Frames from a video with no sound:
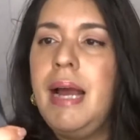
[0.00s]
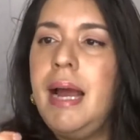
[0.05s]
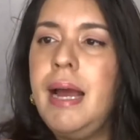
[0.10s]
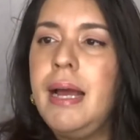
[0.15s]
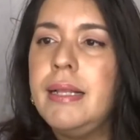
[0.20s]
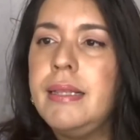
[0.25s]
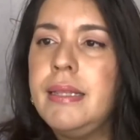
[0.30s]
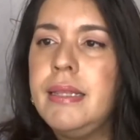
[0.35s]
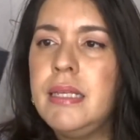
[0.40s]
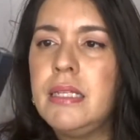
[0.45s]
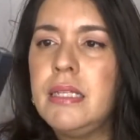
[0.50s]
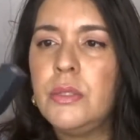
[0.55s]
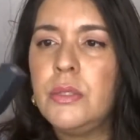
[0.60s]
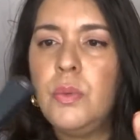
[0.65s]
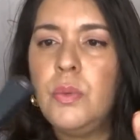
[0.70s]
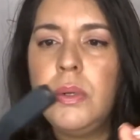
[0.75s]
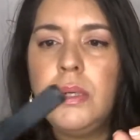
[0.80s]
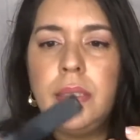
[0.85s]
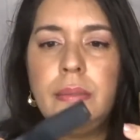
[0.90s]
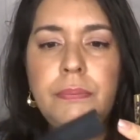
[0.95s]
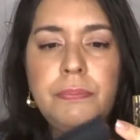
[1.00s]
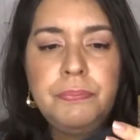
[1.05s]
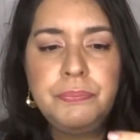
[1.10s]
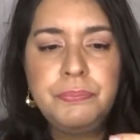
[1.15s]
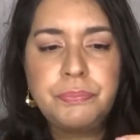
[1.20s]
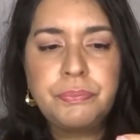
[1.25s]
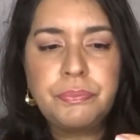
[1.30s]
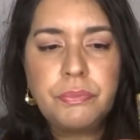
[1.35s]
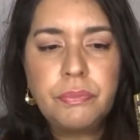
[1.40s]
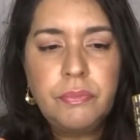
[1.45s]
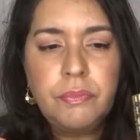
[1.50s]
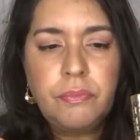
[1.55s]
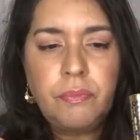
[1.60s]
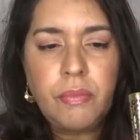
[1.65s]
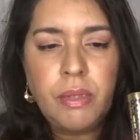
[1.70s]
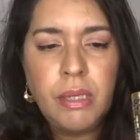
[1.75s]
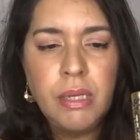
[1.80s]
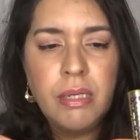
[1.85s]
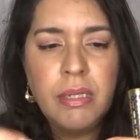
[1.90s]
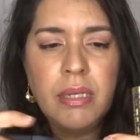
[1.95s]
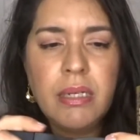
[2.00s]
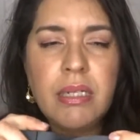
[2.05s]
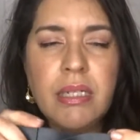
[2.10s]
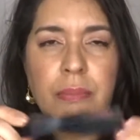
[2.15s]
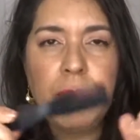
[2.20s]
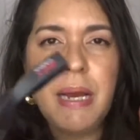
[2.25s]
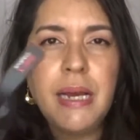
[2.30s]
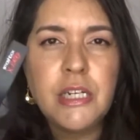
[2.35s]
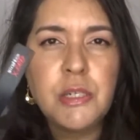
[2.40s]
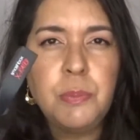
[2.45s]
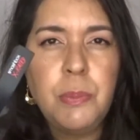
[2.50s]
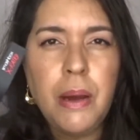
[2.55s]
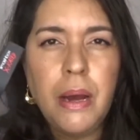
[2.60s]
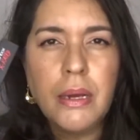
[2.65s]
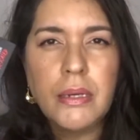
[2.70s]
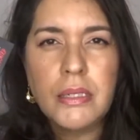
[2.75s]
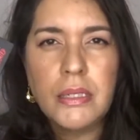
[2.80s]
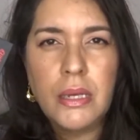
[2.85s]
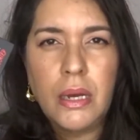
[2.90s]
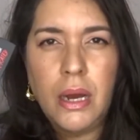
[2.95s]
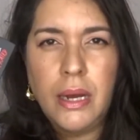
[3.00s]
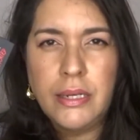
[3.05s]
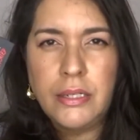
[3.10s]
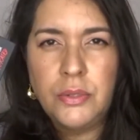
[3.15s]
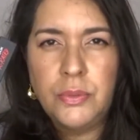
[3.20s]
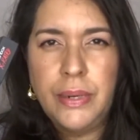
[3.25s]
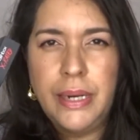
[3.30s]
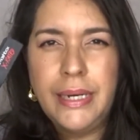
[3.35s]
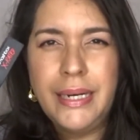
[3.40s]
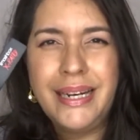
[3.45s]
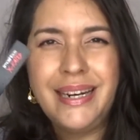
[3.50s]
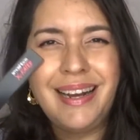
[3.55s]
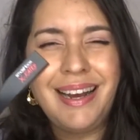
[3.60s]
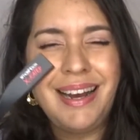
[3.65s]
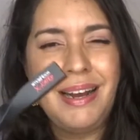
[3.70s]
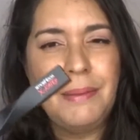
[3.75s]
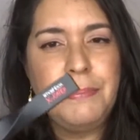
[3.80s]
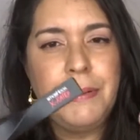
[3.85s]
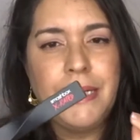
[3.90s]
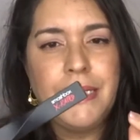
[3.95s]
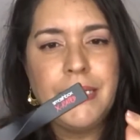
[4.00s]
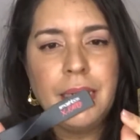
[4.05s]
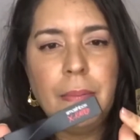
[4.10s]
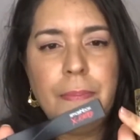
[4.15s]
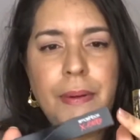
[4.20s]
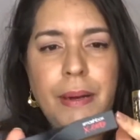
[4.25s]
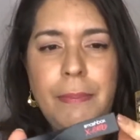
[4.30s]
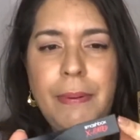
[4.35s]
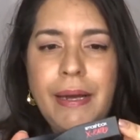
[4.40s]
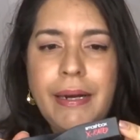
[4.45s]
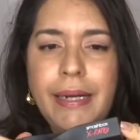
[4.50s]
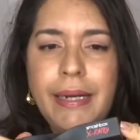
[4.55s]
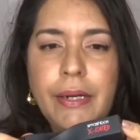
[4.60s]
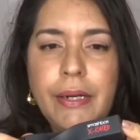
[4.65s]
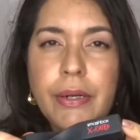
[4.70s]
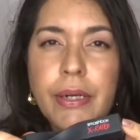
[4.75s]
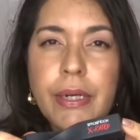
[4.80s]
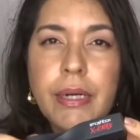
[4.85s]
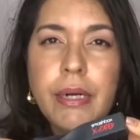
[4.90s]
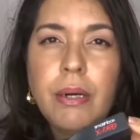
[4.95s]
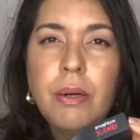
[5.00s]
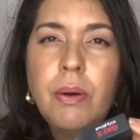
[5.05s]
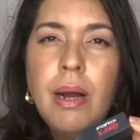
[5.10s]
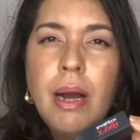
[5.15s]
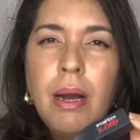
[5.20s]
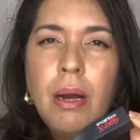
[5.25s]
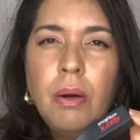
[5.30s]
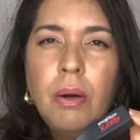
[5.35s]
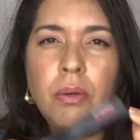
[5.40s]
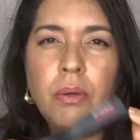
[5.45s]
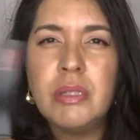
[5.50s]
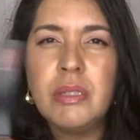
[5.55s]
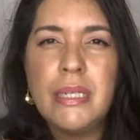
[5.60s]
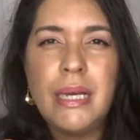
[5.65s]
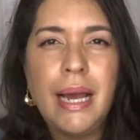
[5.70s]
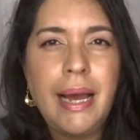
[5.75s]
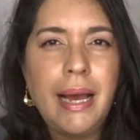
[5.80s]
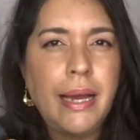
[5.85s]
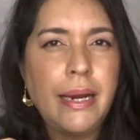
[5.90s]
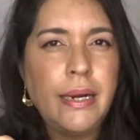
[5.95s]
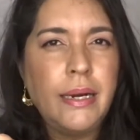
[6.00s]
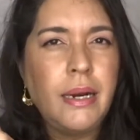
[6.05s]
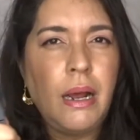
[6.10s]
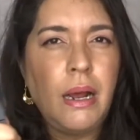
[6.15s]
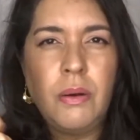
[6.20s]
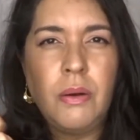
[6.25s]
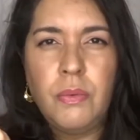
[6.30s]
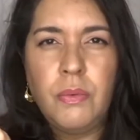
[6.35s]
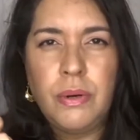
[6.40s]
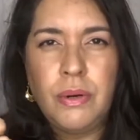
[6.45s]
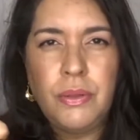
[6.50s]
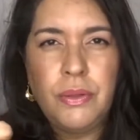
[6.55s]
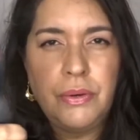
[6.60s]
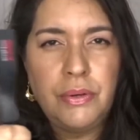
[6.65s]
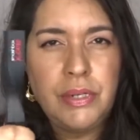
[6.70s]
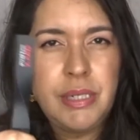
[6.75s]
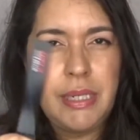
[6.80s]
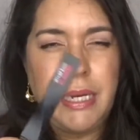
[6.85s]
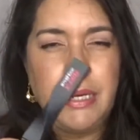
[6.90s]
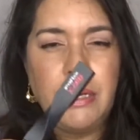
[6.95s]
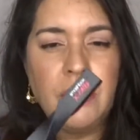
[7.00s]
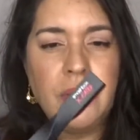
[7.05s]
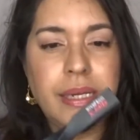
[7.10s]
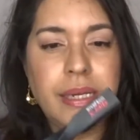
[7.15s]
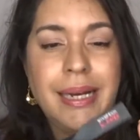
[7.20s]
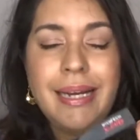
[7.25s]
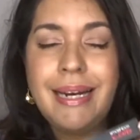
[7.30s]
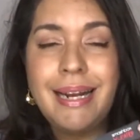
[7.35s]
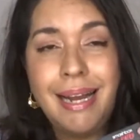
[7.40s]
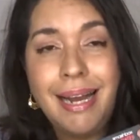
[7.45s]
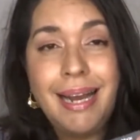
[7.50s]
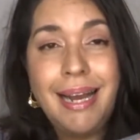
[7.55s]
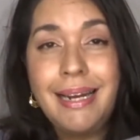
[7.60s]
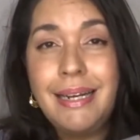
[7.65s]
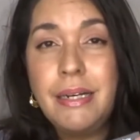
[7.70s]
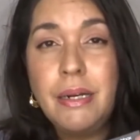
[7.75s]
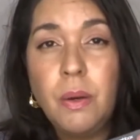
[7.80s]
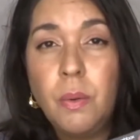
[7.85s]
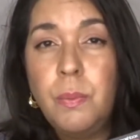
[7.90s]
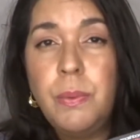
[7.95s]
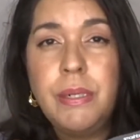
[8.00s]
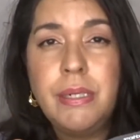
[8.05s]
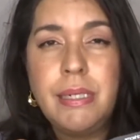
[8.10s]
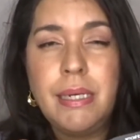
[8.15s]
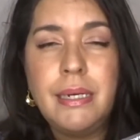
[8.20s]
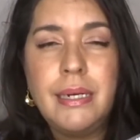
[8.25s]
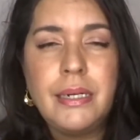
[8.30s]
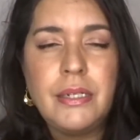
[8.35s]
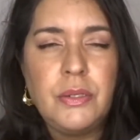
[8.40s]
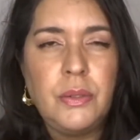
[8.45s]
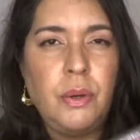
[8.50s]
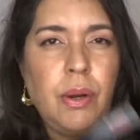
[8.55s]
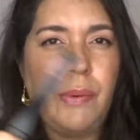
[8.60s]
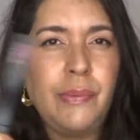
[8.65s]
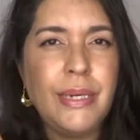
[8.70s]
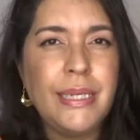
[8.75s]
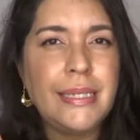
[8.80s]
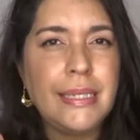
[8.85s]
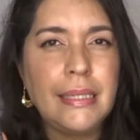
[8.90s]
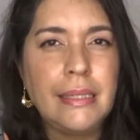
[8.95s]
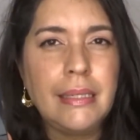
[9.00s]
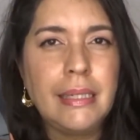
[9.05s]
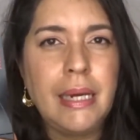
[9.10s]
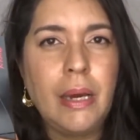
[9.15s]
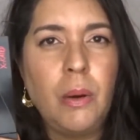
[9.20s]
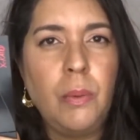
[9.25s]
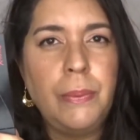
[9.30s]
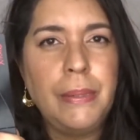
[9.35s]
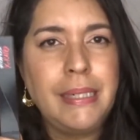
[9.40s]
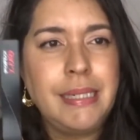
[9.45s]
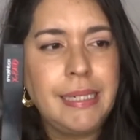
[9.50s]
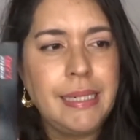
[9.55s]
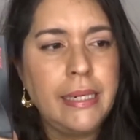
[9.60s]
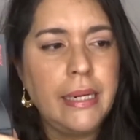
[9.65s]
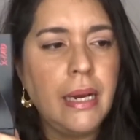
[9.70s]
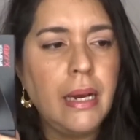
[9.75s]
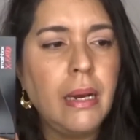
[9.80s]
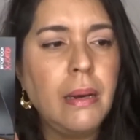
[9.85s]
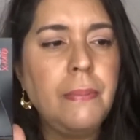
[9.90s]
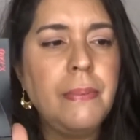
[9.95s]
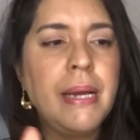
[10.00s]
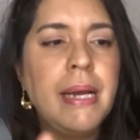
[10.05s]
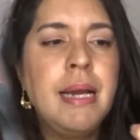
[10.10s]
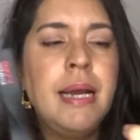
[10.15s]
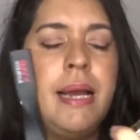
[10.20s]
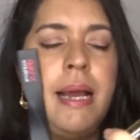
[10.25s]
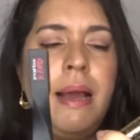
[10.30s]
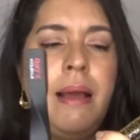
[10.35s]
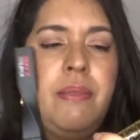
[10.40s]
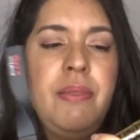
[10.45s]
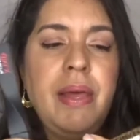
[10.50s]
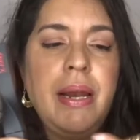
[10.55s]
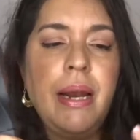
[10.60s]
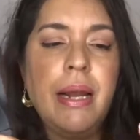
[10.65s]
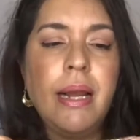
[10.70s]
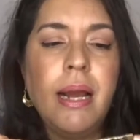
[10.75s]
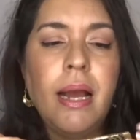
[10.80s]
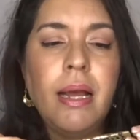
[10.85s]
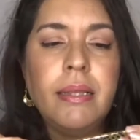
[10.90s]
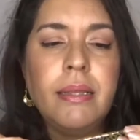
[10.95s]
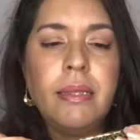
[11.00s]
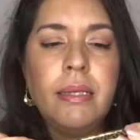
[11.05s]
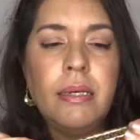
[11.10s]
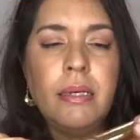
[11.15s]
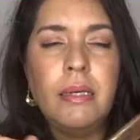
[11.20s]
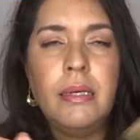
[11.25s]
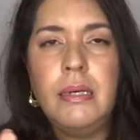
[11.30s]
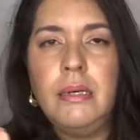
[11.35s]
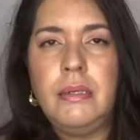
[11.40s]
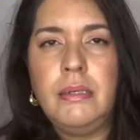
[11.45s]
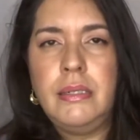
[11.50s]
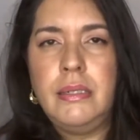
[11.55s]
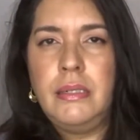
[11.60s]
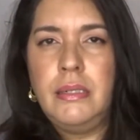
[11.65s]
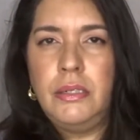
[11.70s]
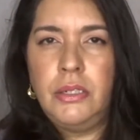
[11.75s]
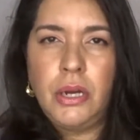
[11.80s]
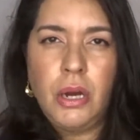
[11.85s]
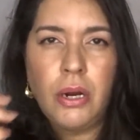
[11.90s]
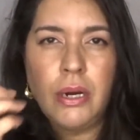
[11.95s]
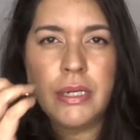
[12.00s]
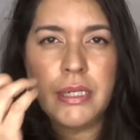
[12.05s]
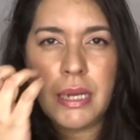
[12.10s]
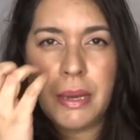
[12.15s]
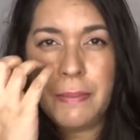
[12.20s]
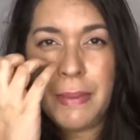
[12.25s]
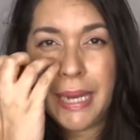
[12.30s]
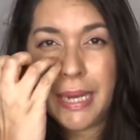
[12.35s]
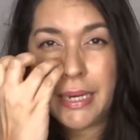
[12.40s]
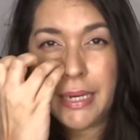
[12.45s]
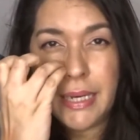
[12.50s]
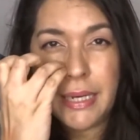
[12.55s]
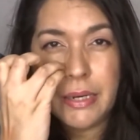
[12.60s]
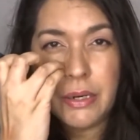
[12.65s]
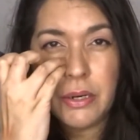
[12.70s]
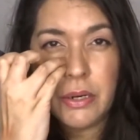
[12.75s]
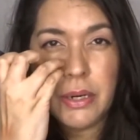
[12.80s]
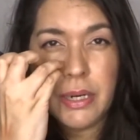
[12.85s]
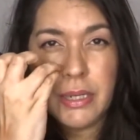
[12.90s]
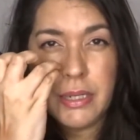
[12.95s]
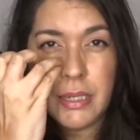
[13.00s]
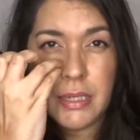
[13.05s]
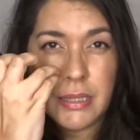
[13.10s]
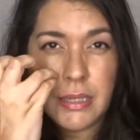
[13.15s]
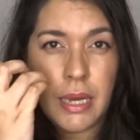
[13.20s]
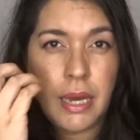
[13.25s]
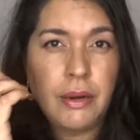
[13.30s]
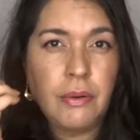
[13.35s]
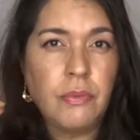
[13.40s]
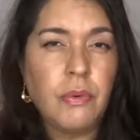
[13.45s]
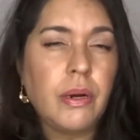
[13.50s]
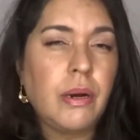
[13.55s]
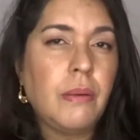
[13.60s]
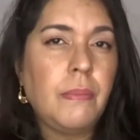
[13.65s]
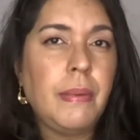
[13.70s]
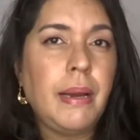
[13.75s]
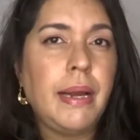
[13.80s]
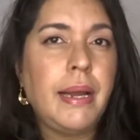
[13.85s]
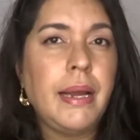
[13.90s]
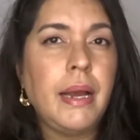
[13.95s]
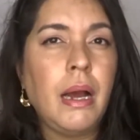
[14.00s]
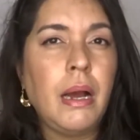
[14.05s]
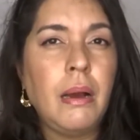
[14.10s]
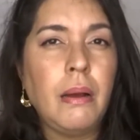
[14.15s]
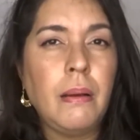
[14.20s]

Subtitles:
had this one, the Smashbox X-rated, I picked up about a year ago. Ulta had it on one of their sales and I hadn't opened it, so I recently opened it up. And then I got the Tarte Maneater inside of one of my